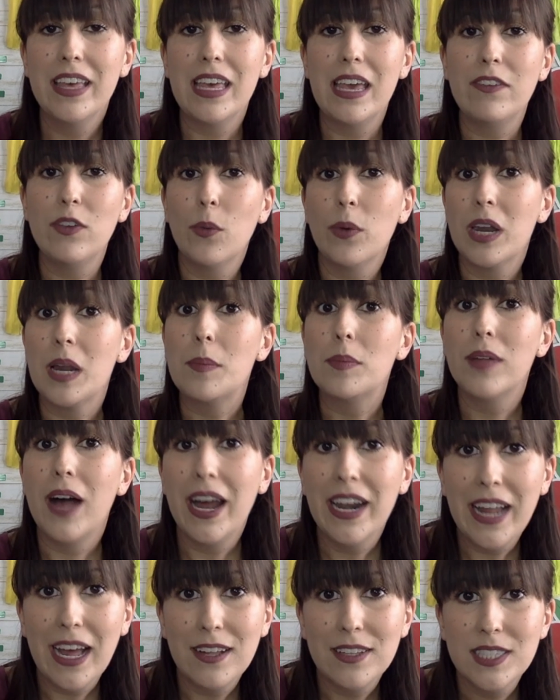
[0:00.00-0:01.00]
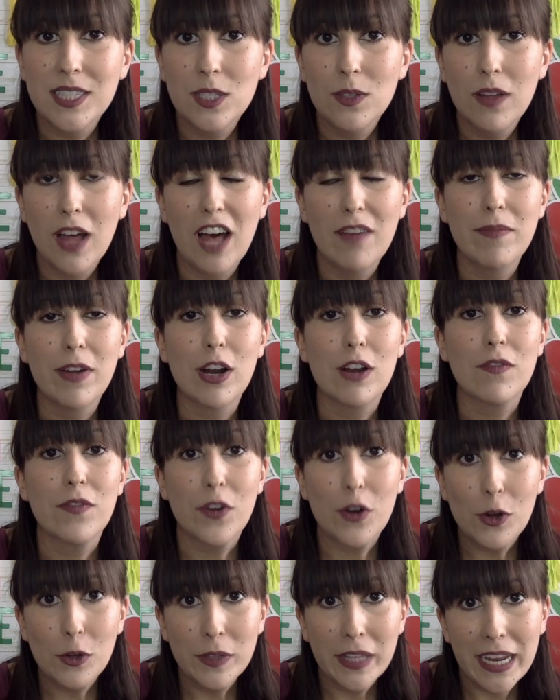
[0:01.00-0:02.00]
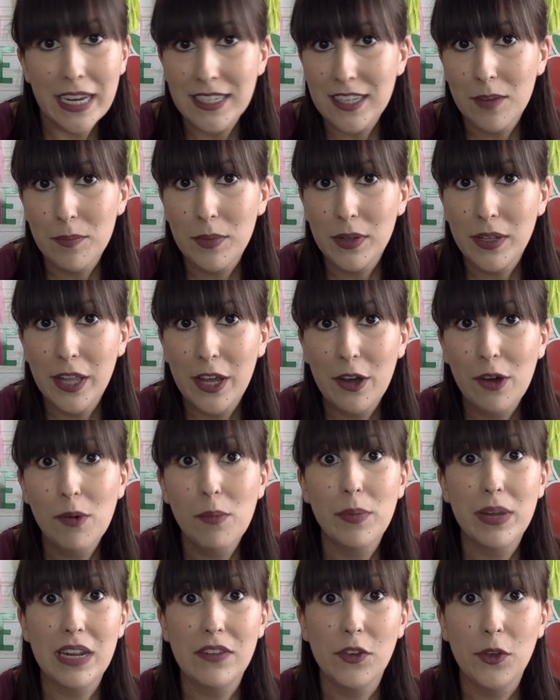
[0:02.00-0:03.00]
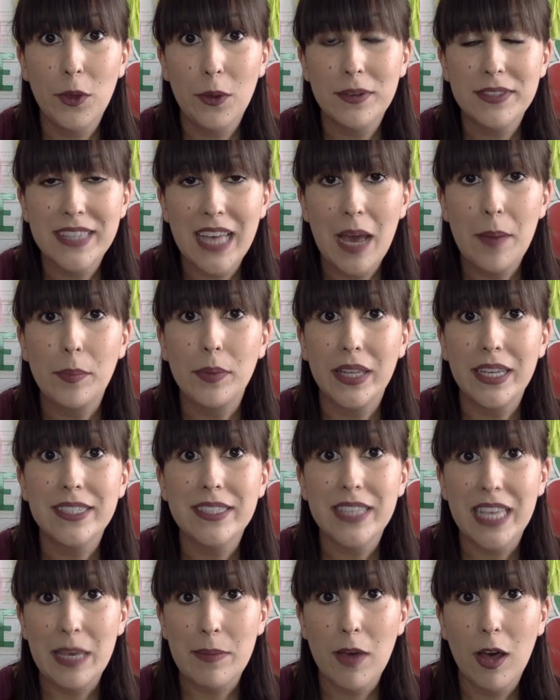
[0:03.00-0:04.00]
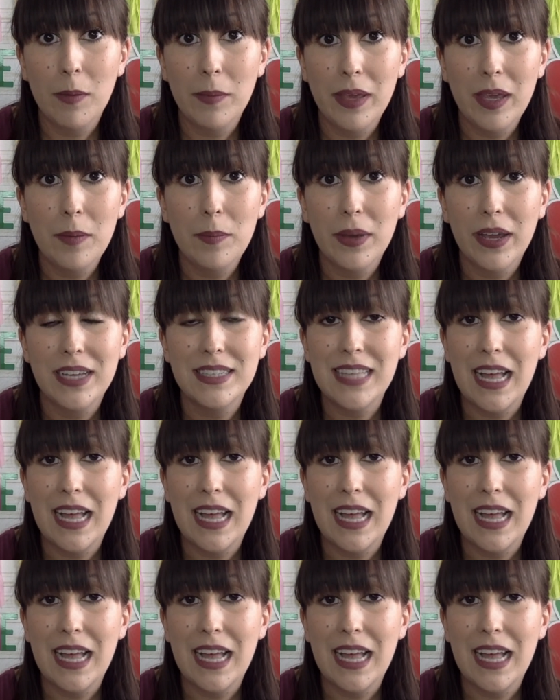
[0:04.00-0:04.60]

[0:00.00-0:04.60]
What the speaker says: If you want to apply to Outschool, I have my referral link down below. But if you use that, please email me because